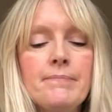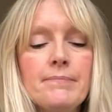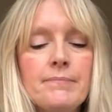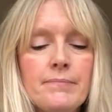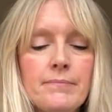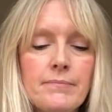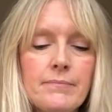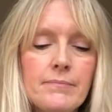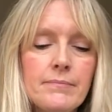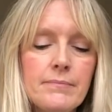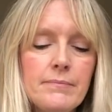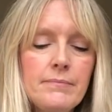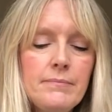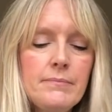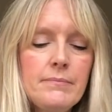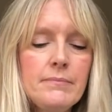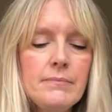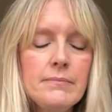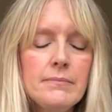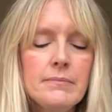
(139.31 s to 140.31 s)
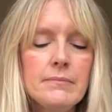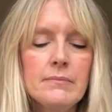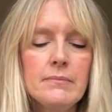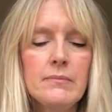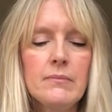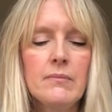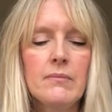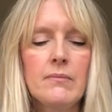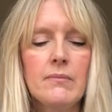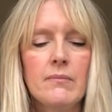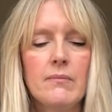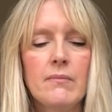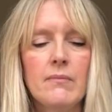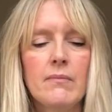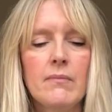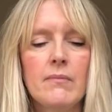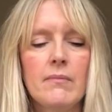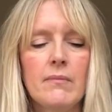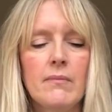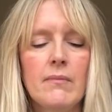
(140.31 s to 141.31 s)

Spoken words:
Nothing is said.